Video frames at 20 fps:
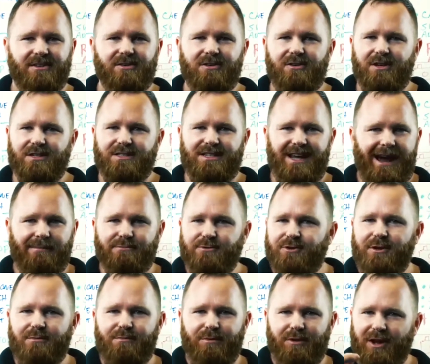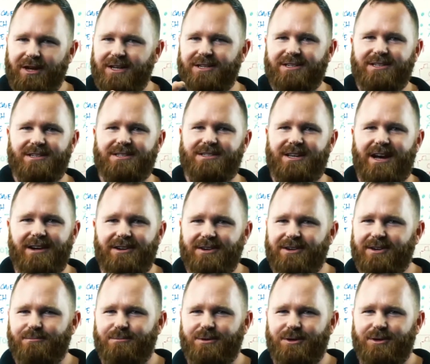it's a little adapter you plug into the side of
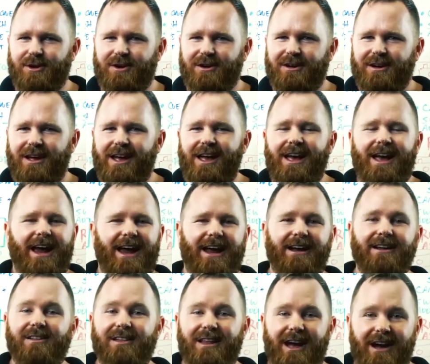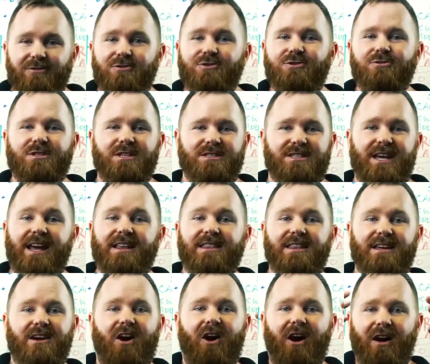your computer, and it allows you to take
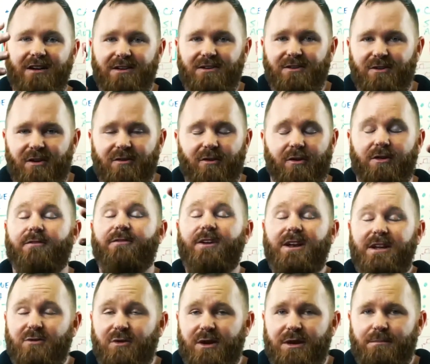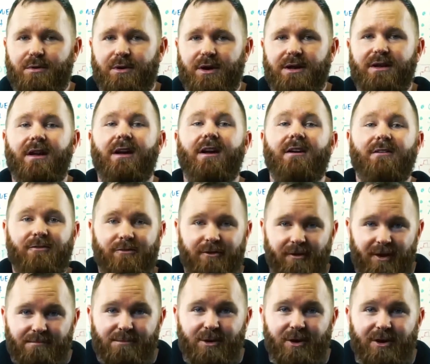the audio or the video input
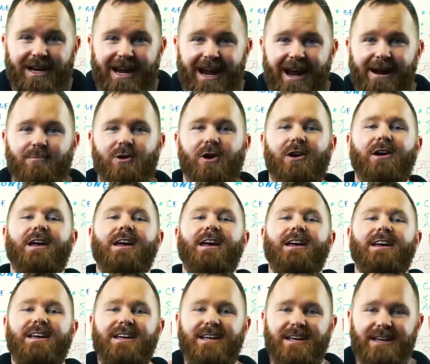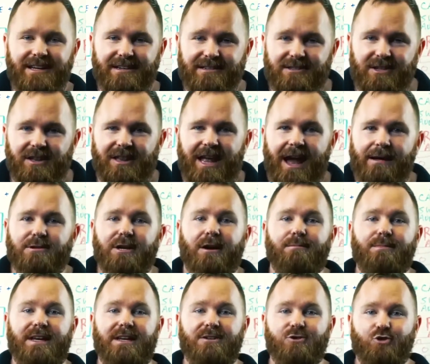from your camera into the
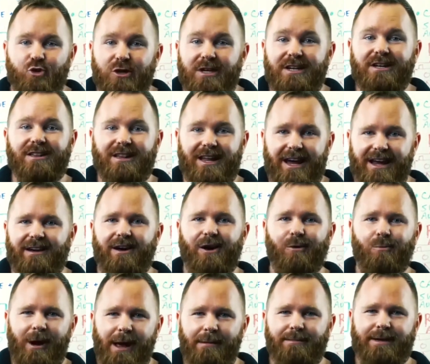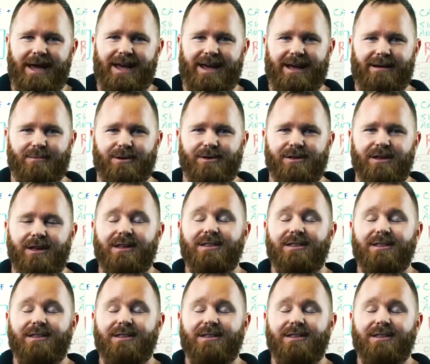laptop and treat it like a webcam.